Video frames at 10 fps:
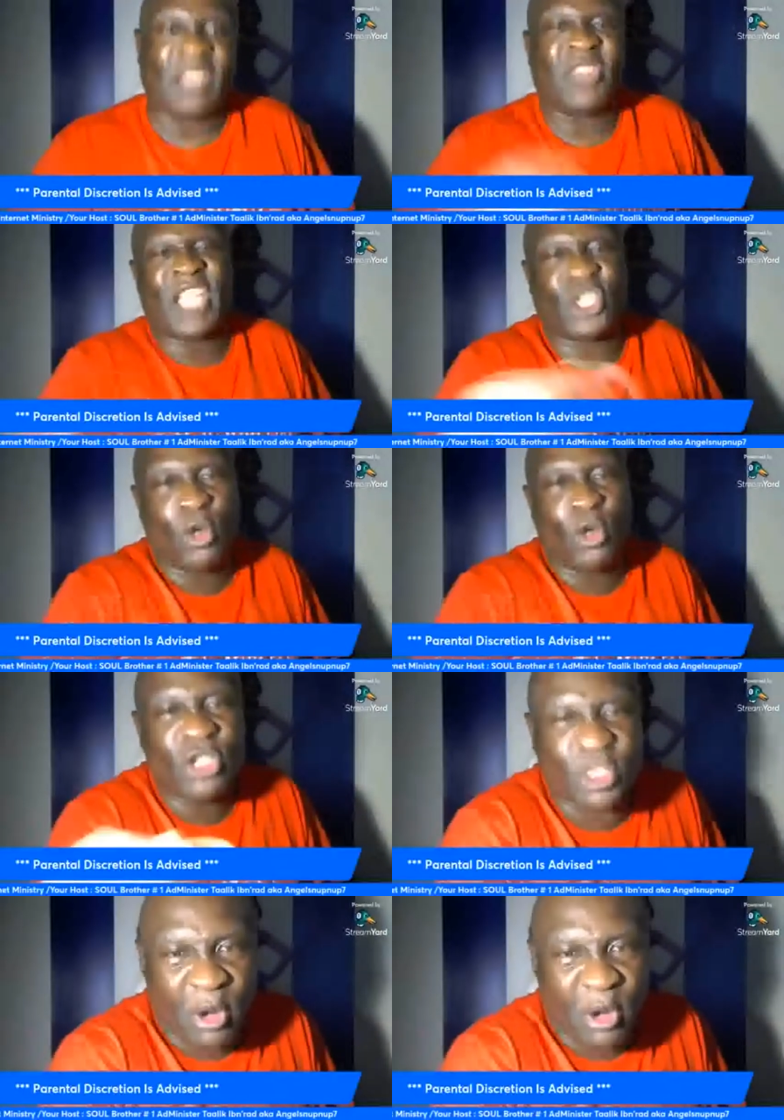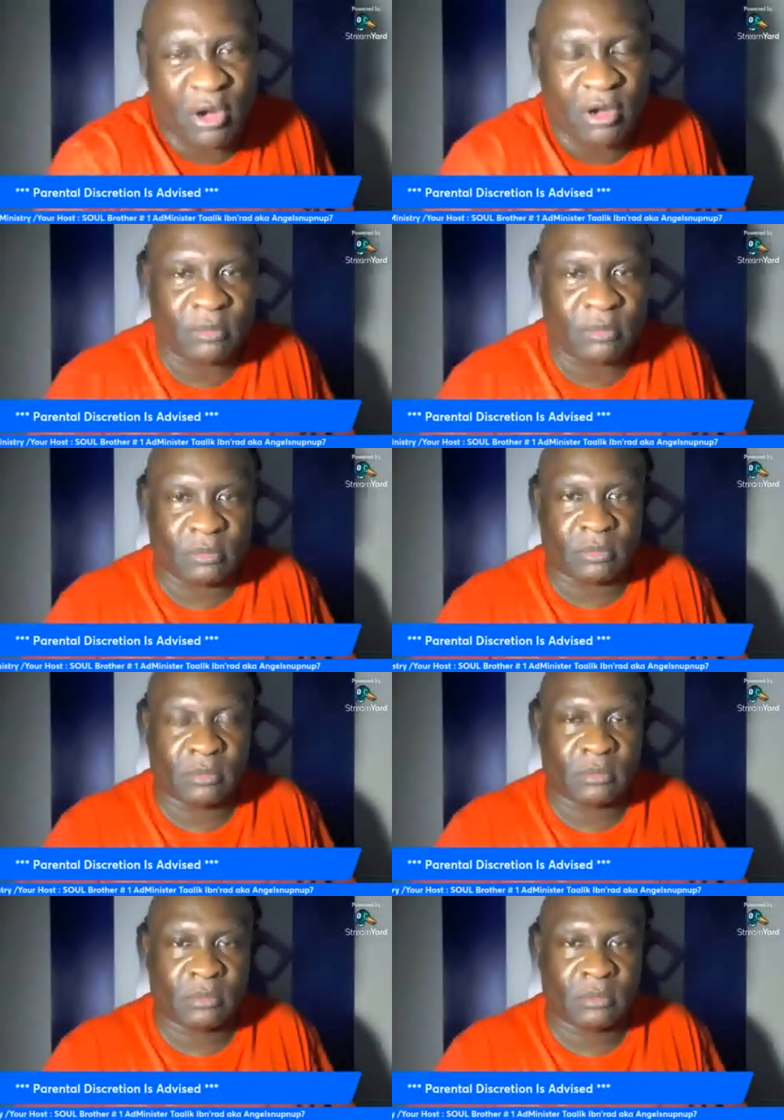That's your sperm.
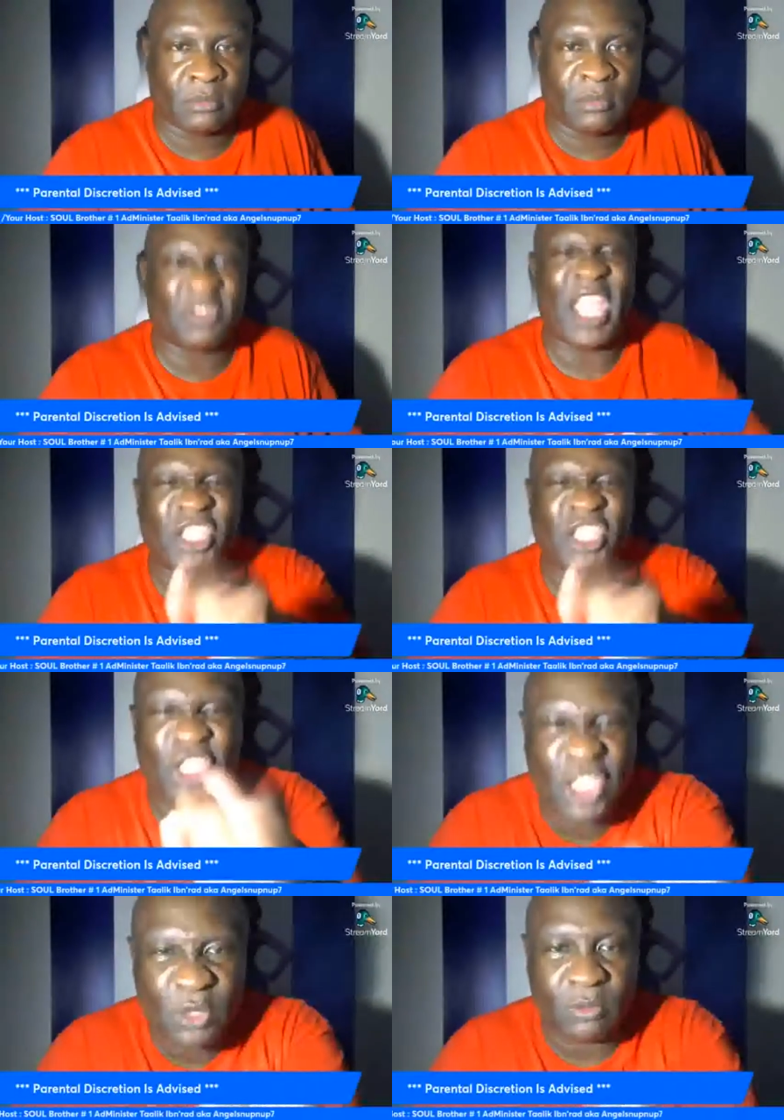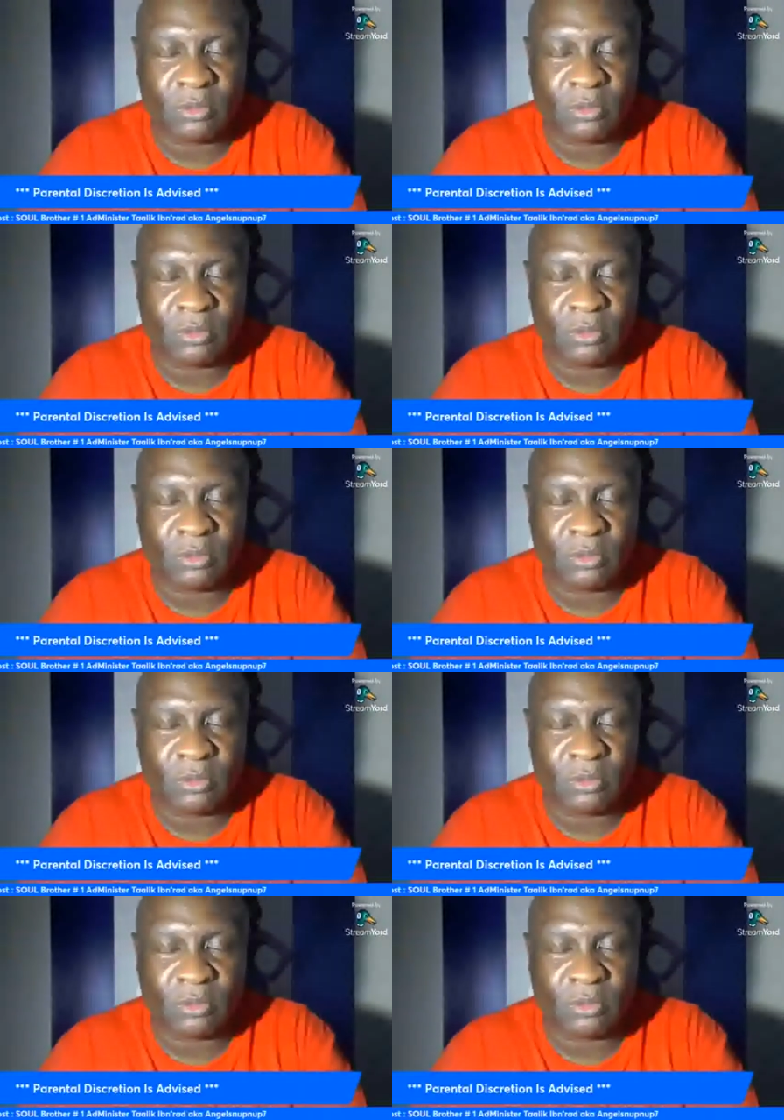That's you.